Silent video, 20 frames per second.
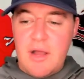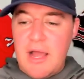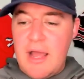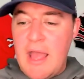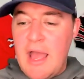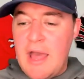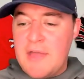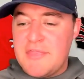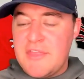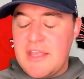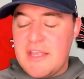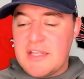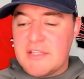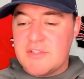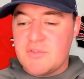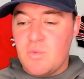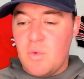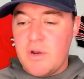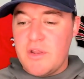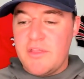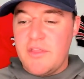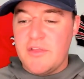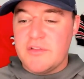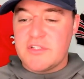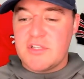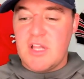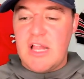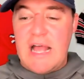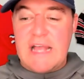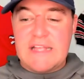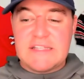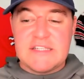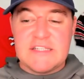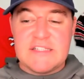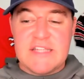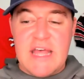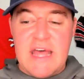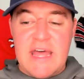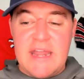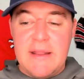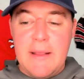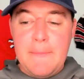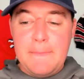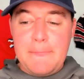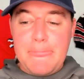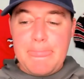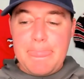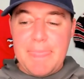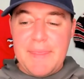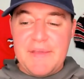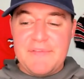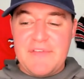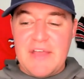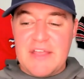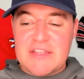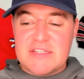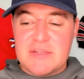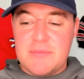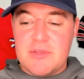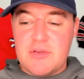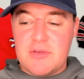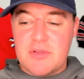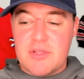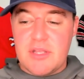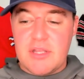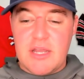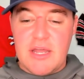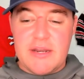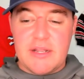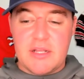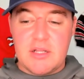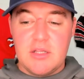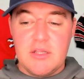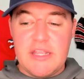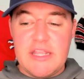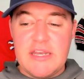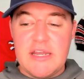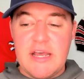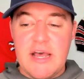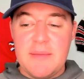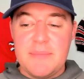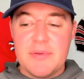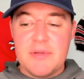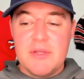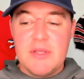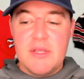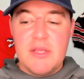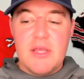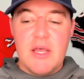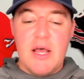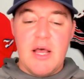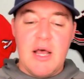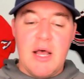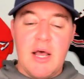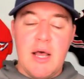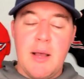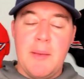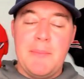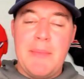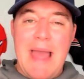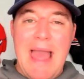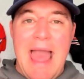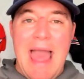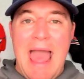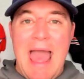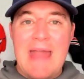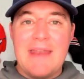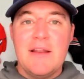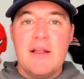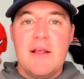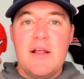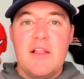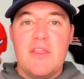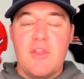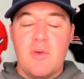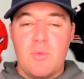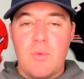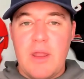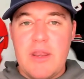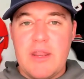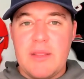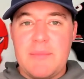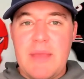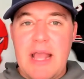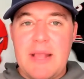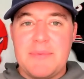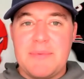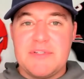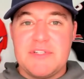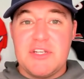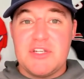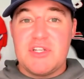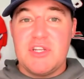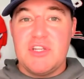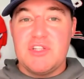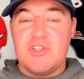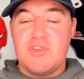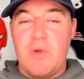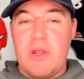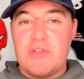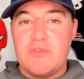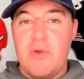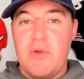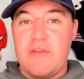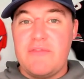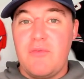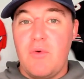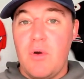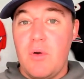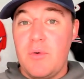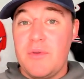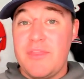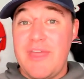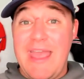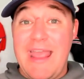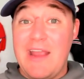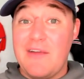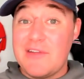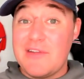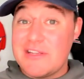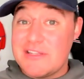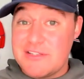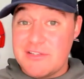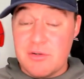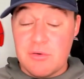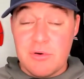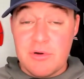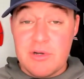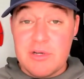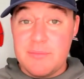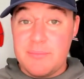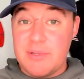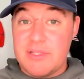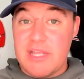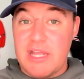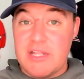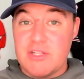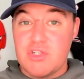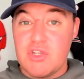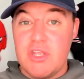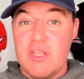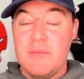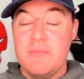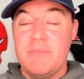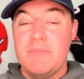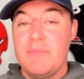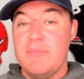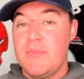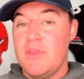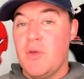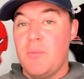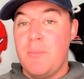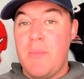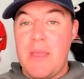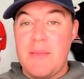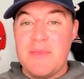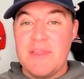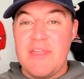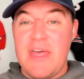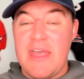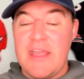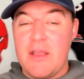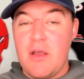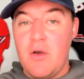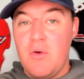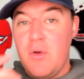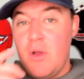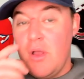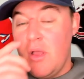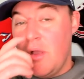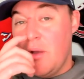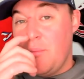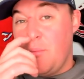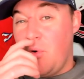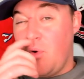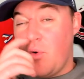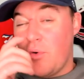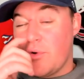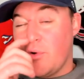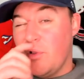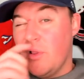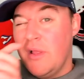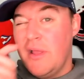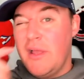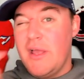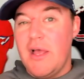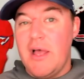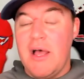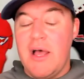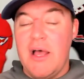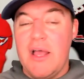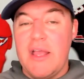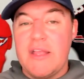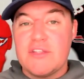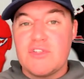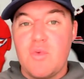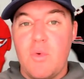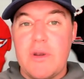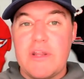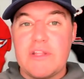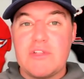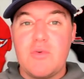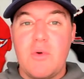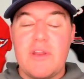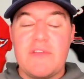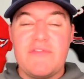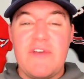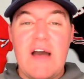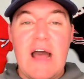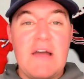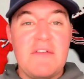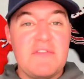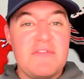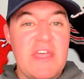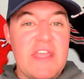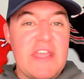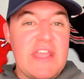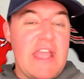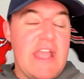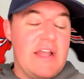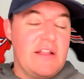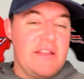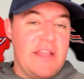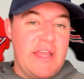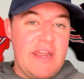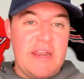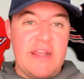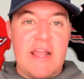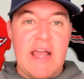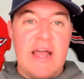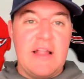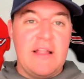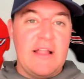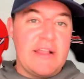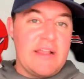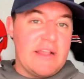I think it's one of those classes that if SMU can kind of clean up at the running back position in 2024 with a Harry Stewart, potentially, you know, maybe they go portal in 2025 if they can't land a guy like a